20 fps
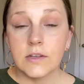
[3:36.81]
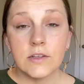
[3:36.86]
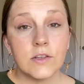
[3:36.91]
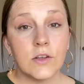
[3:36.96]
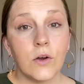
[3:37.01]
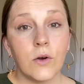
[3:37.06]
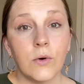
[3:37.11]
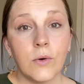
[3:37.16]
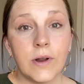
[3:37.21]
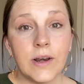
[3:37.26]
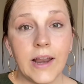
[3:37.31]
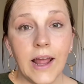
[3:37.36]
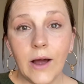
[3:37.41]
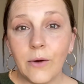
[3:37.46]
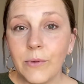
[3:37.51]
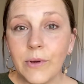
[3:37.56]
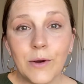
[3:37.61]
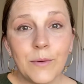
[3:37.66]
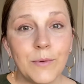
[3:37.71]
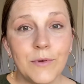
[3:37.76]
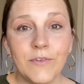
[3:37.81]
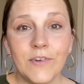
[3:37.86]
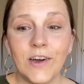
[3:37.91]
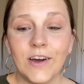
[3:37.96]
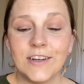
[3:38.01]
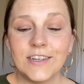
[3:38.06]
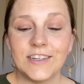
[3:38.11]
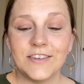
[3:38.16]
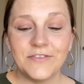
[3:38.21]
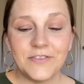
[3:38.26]
So now we are moving
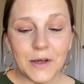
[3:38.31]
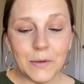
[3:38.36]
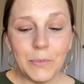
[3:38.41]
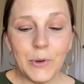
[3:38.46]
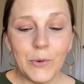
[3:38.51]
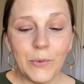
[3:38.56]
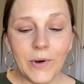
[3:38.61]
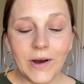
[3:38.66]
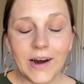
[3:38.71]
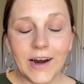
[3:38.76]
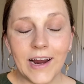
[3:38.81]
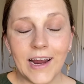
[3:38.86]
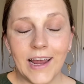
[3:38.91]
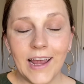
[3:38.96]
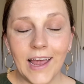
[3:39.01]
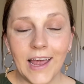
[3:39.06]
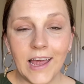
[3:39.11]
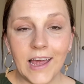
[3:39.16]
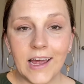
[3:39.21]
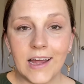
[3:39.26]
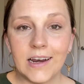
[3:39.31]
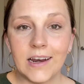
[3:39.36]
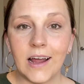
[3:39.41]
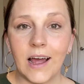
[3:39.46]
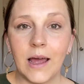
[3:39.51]
on to February and